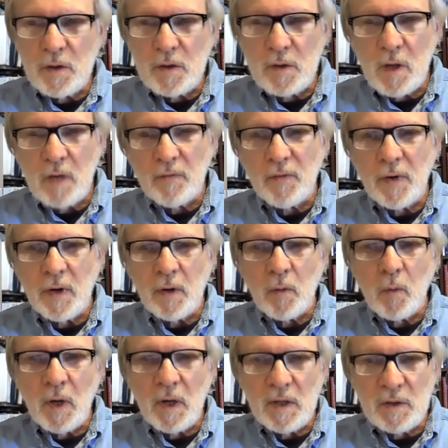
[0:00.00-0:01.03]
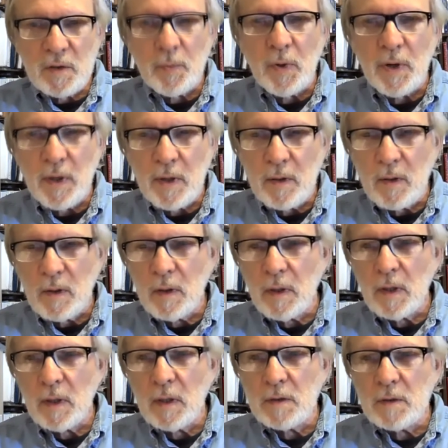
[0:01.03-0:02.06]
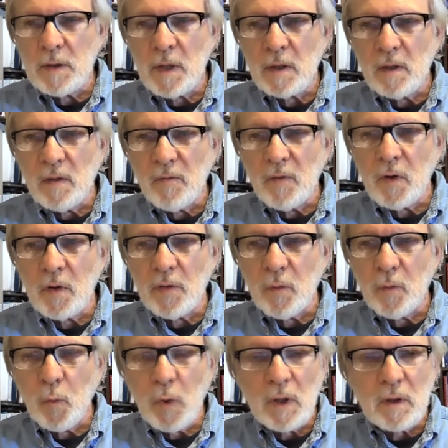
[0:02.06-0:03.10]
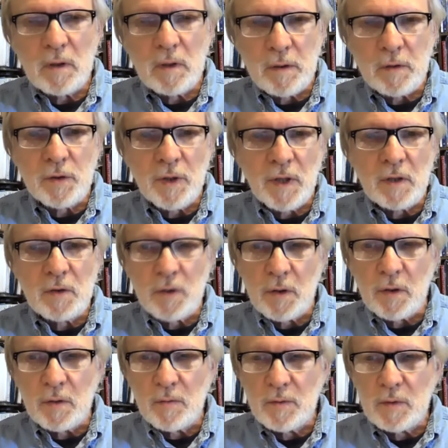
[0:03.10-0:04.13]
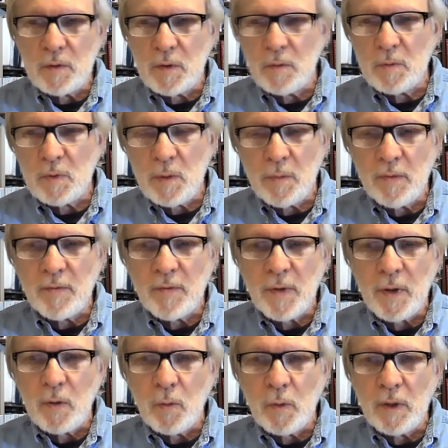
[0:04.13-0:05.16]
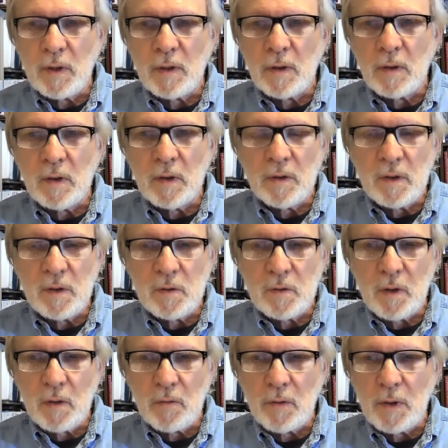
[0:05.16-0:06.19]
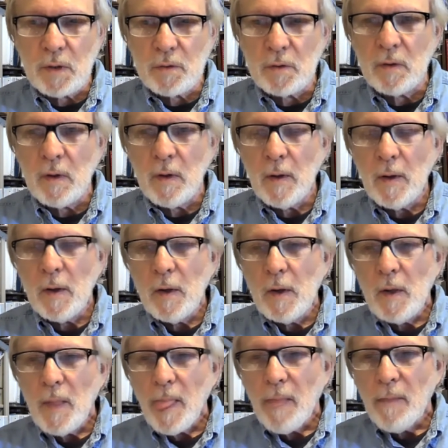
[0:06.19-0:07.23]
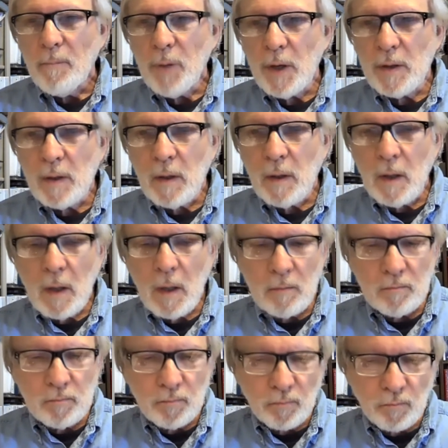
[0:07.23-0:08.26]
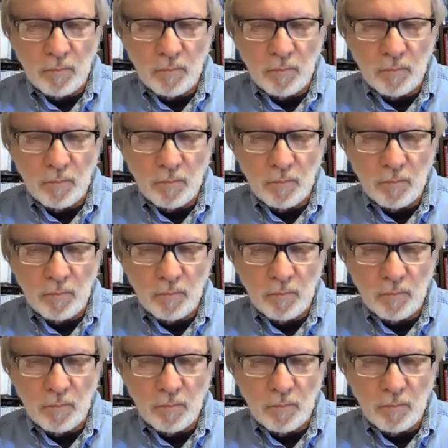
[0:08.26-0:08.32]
is not very widespread, and second of all, the will to change it seems to be very weak in this generation. But um,